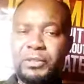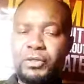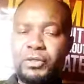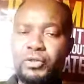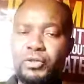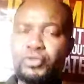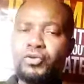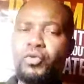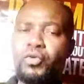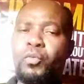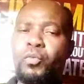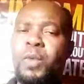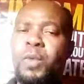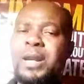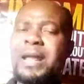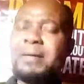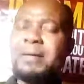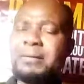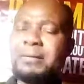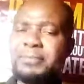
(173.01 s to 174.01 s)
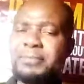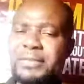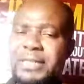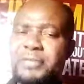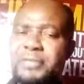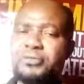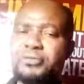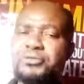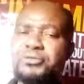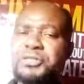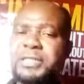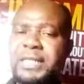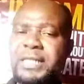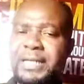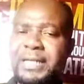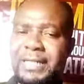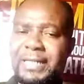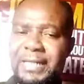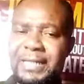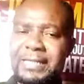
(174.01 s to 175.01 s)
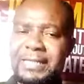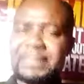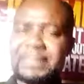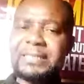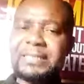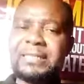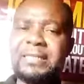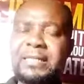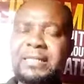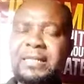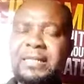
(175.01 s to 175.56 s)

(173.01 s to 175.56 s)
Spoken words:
So what I'm trying to say is